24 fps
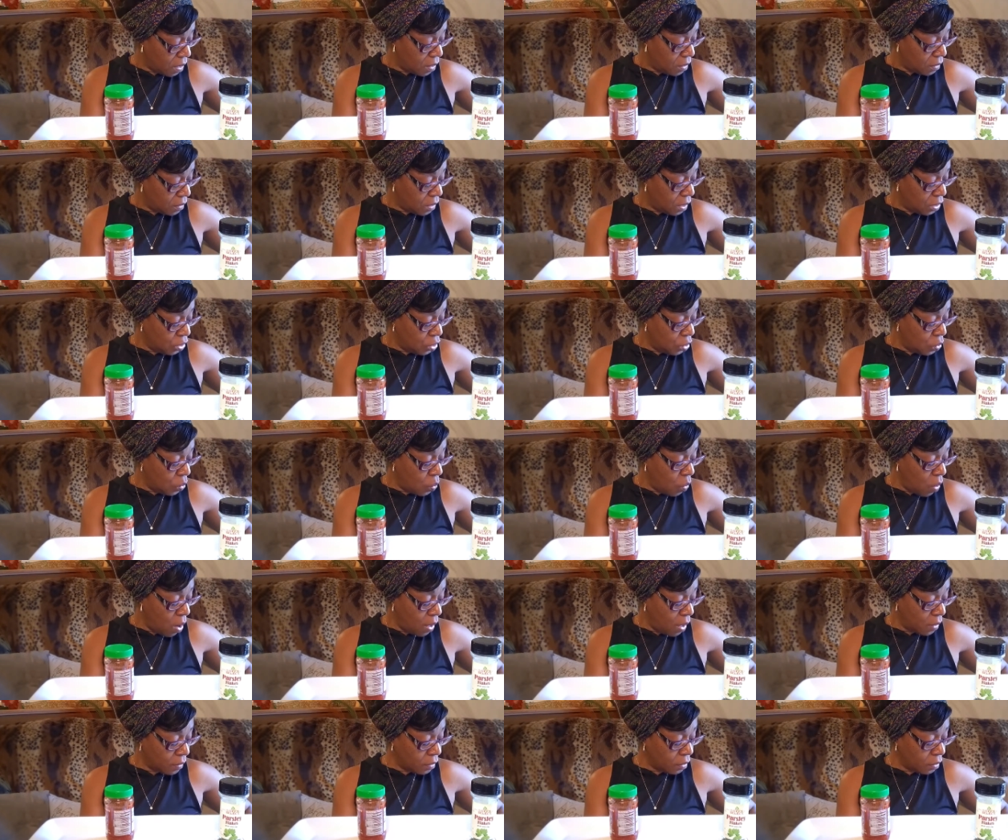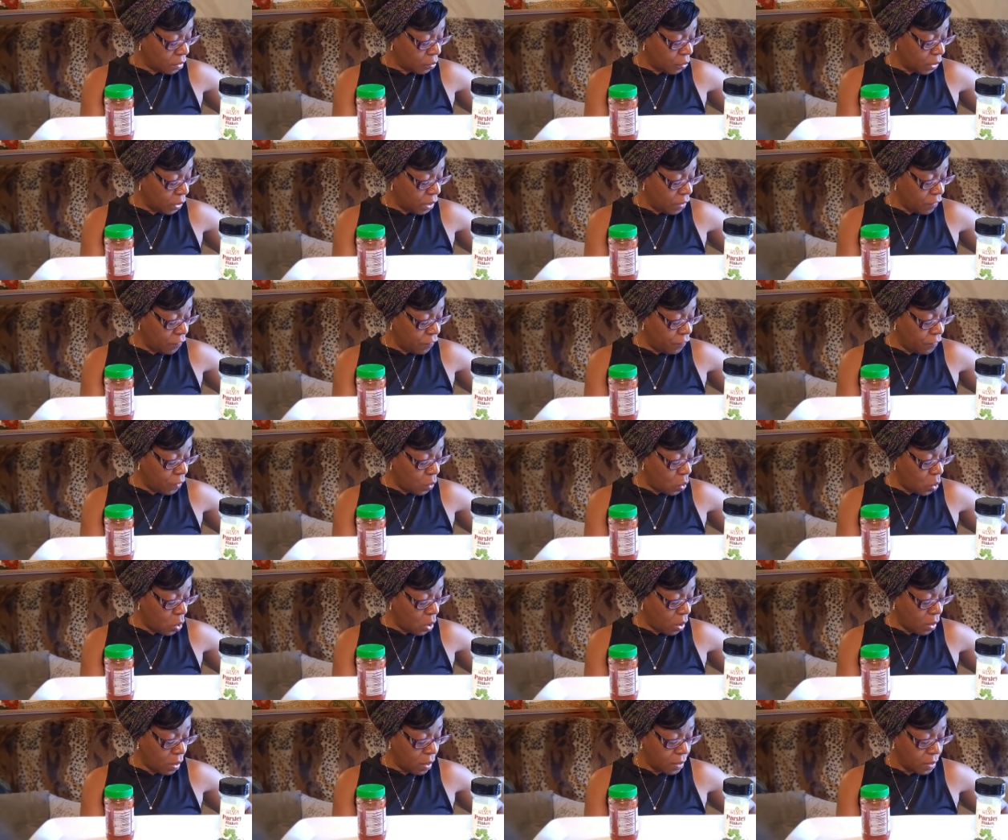Then you want 3 to
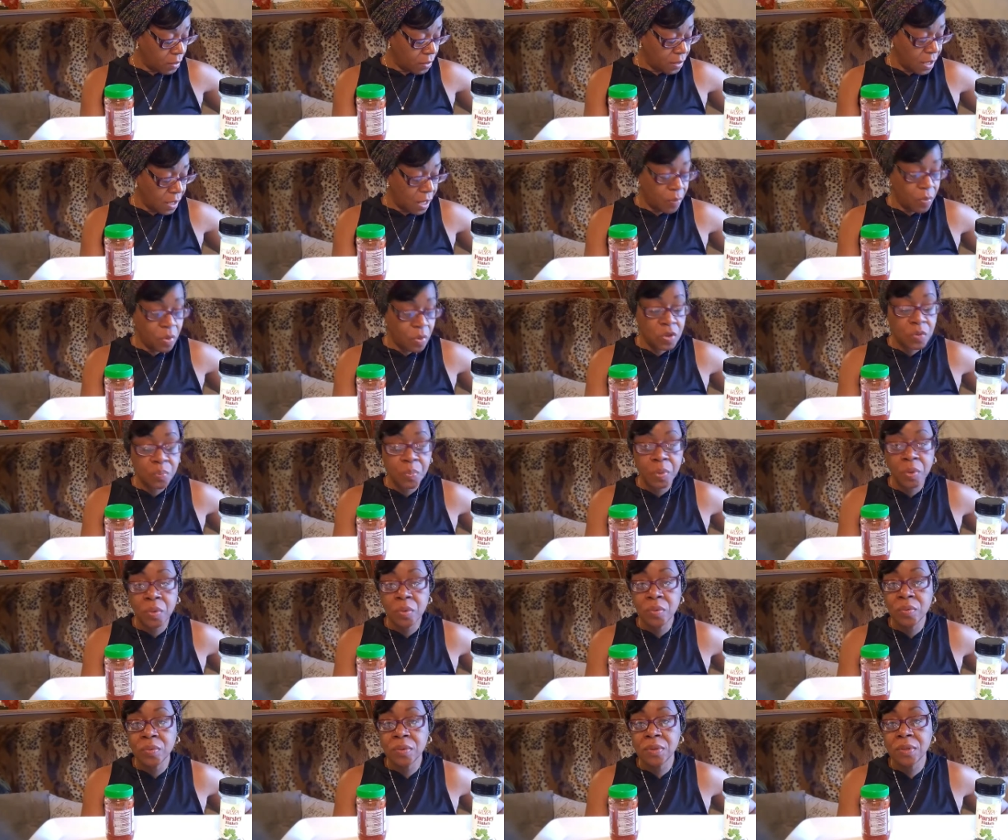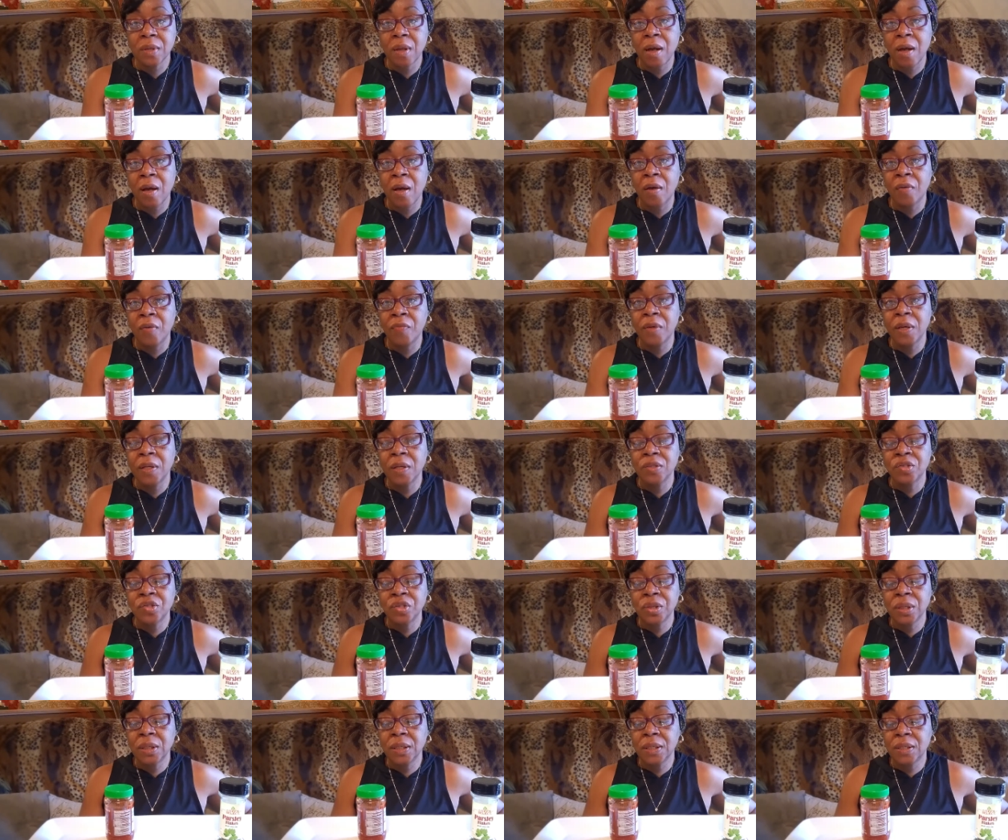4 tablespoons of
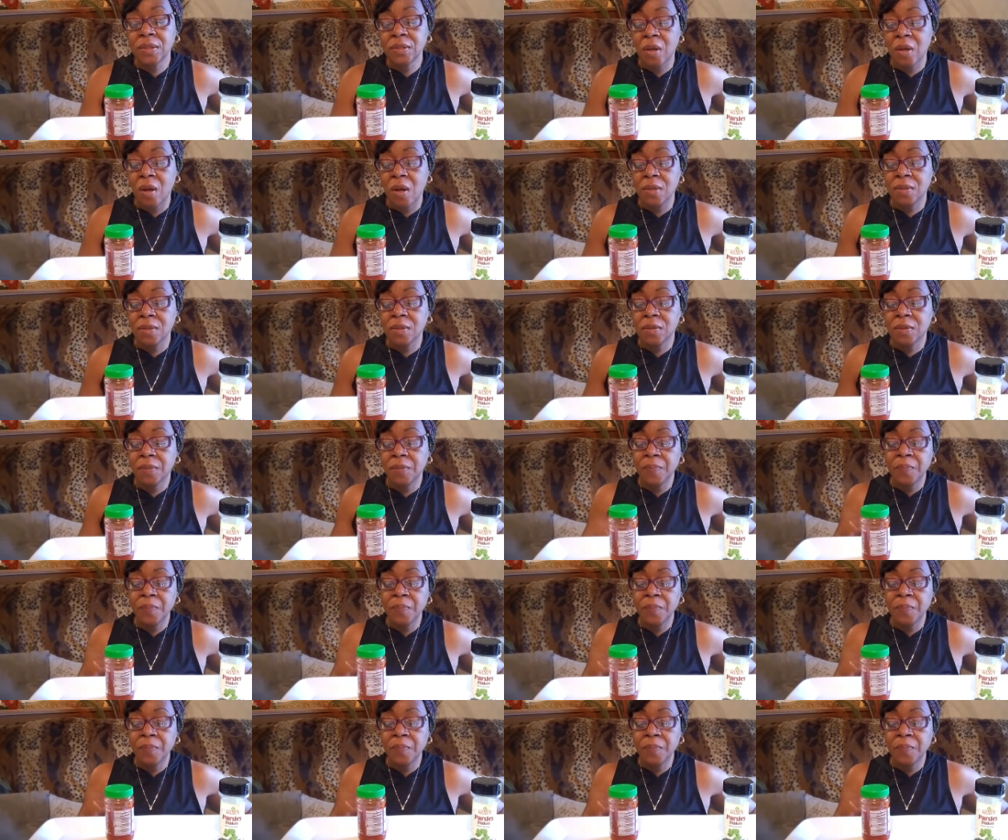chili sauce.